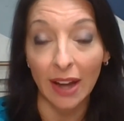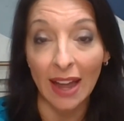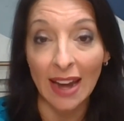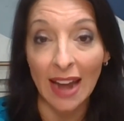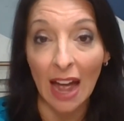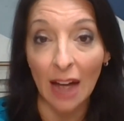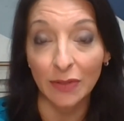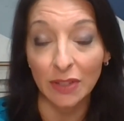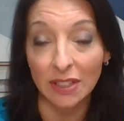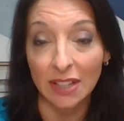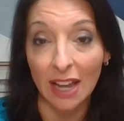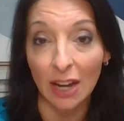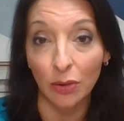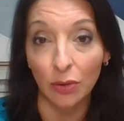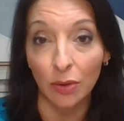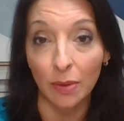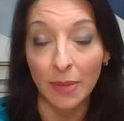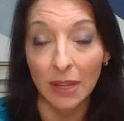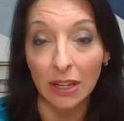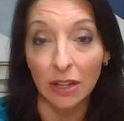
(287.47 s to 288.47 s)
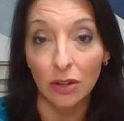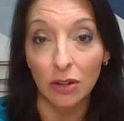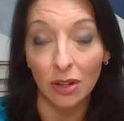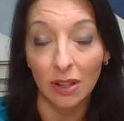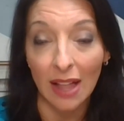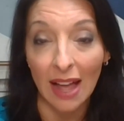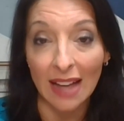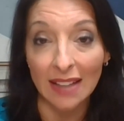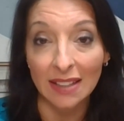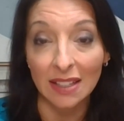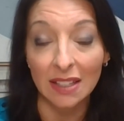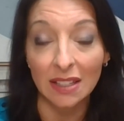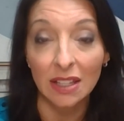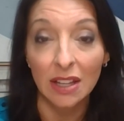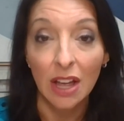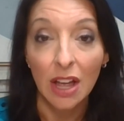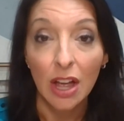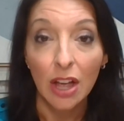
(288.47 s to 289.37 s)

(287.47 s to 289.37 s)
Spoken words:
and have to take remedial classes.